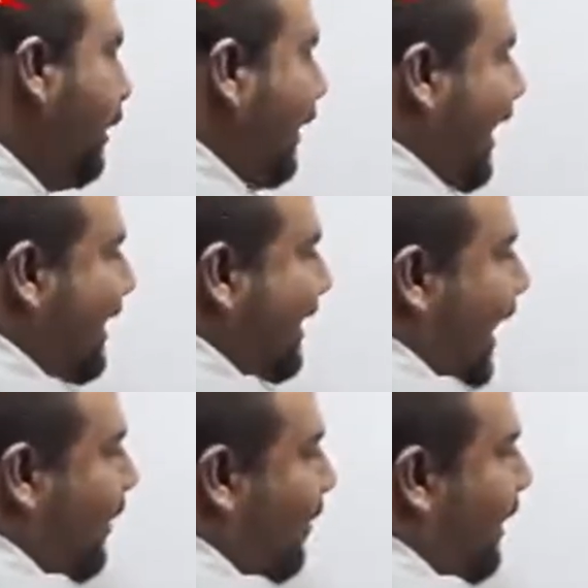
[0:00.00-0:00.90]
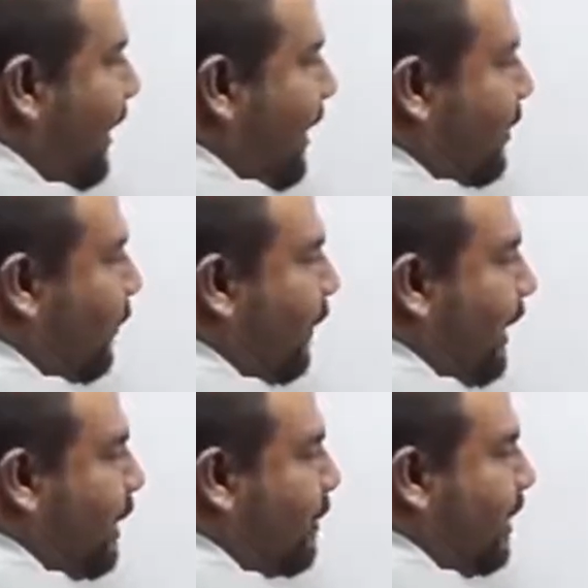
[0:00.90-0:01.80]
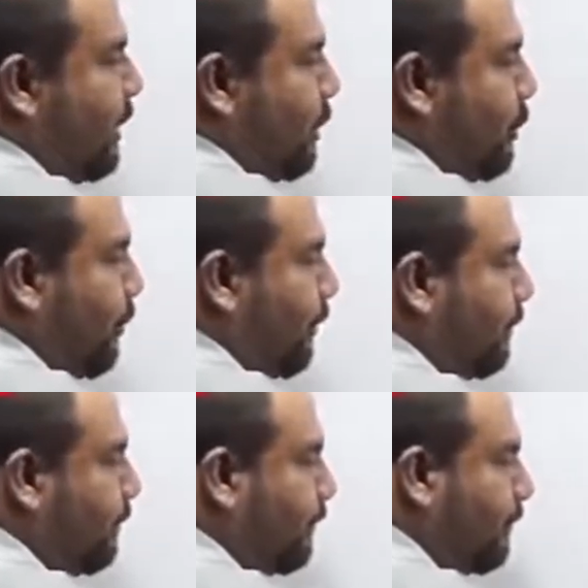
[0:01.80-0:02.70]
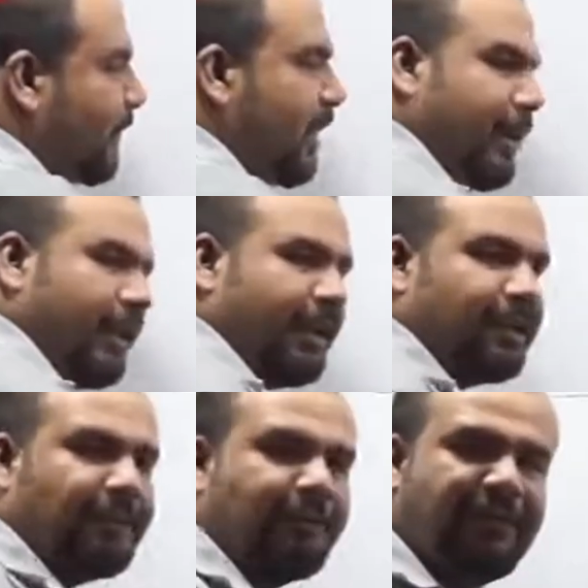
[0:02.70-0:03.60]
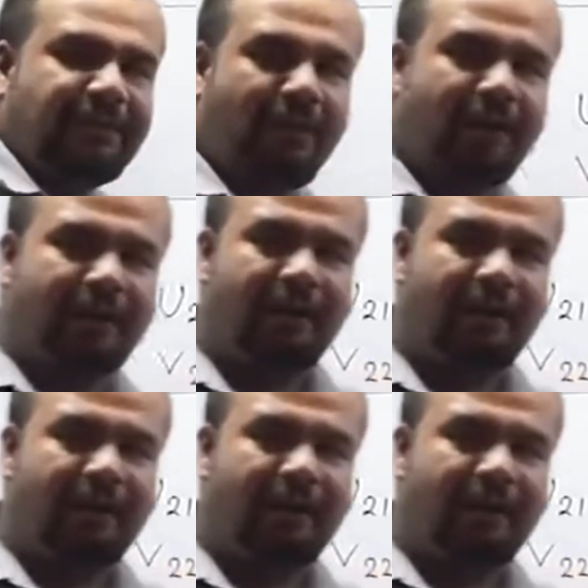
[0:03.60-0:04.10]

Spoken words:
The next alphabet is V22. V for